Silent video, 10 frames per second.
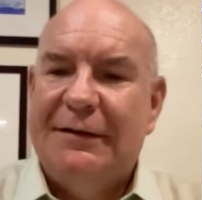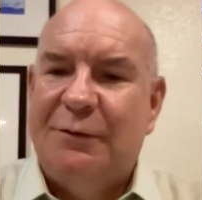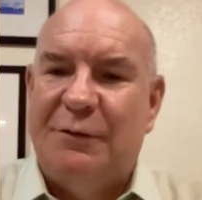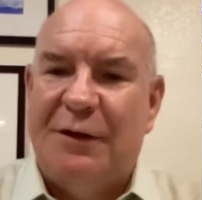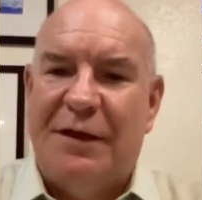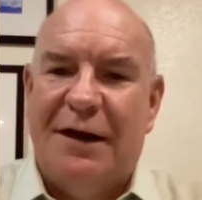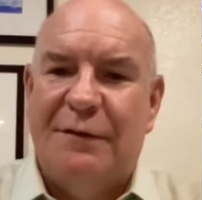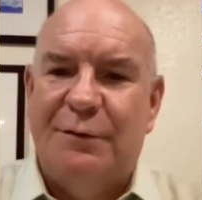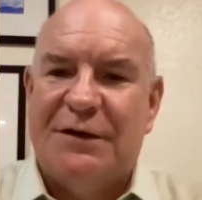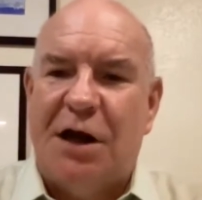When we think
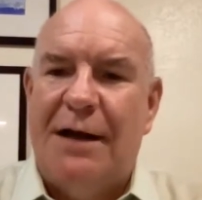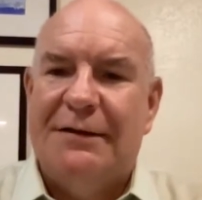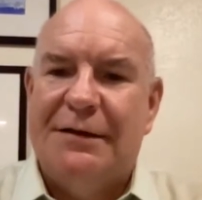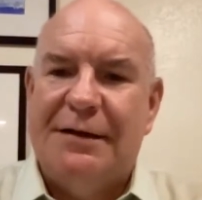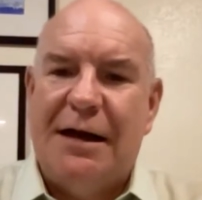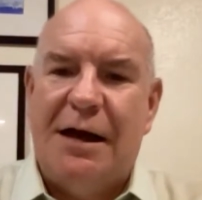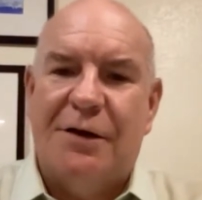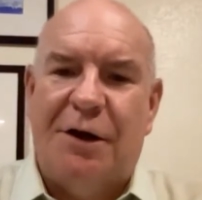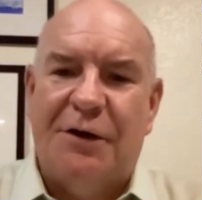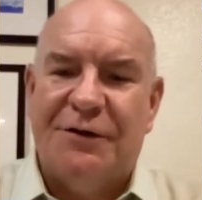of Wisconsin now,
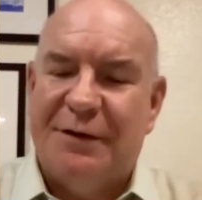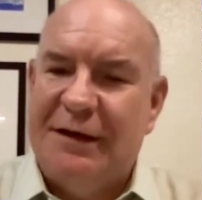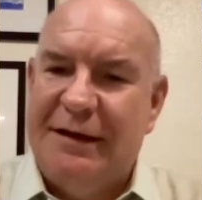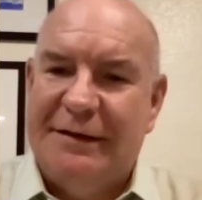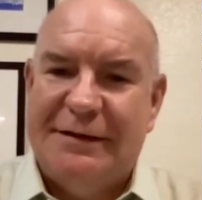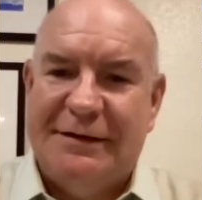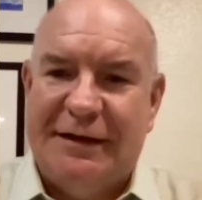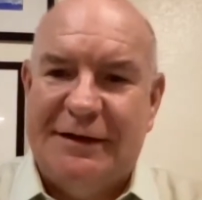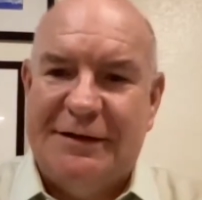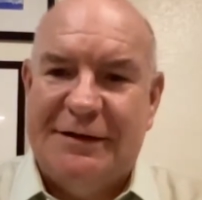culturally,
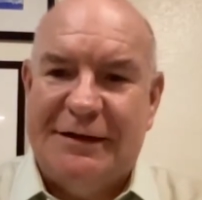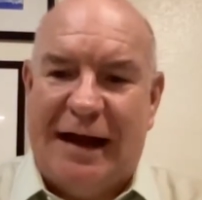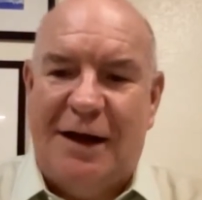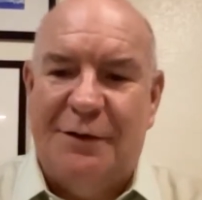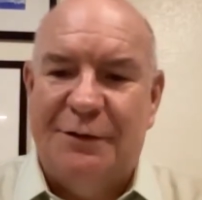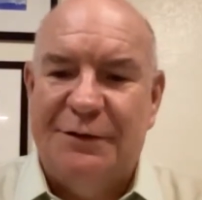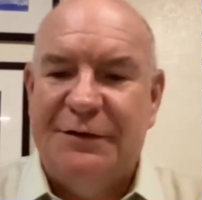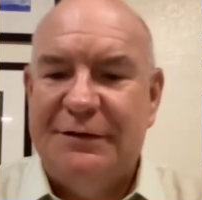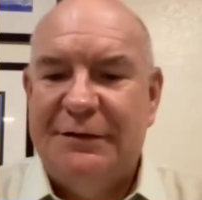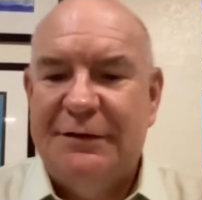it's
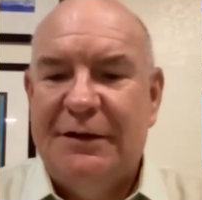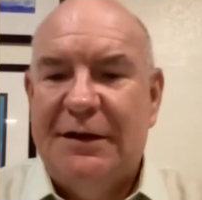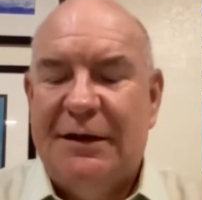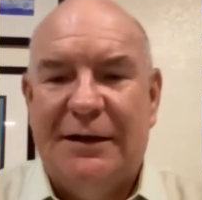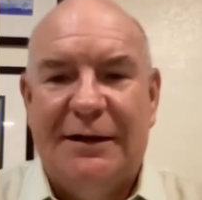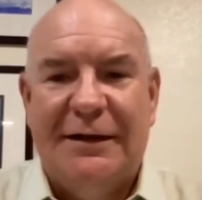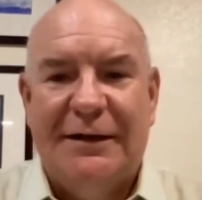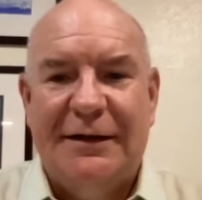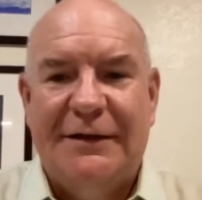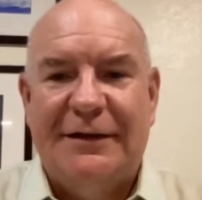cows,
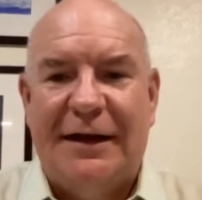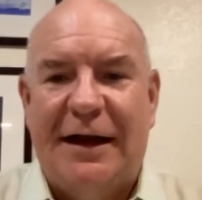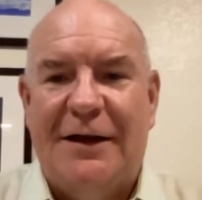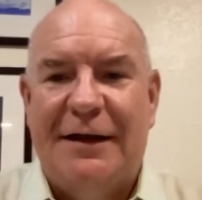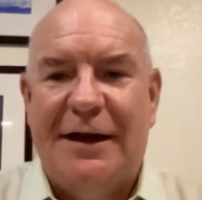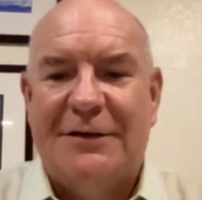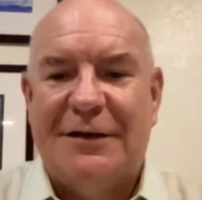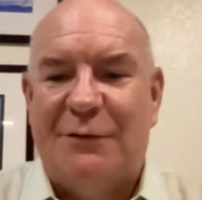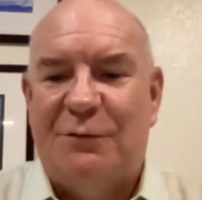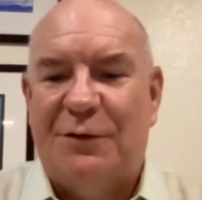at least out in the
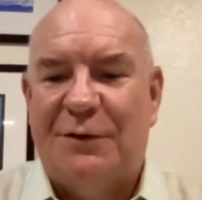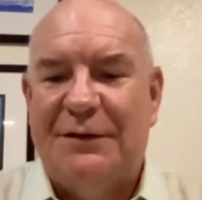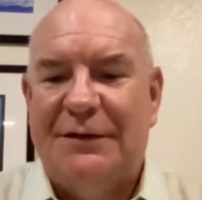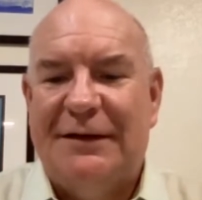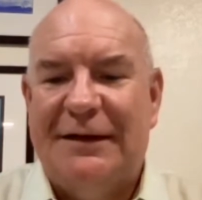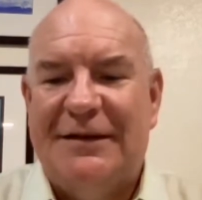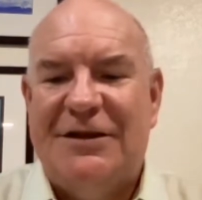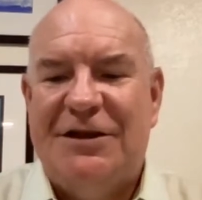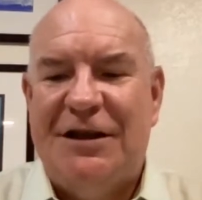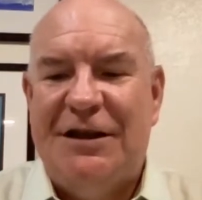outside world. It's
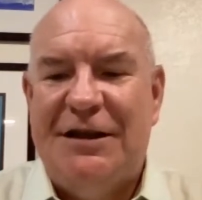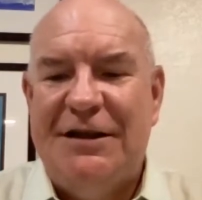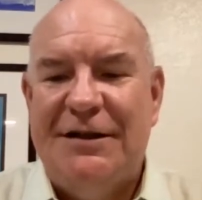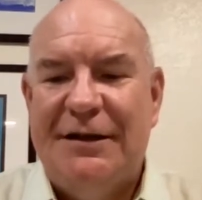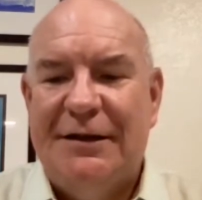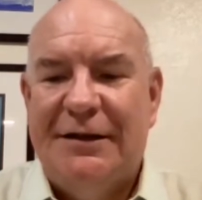cheese.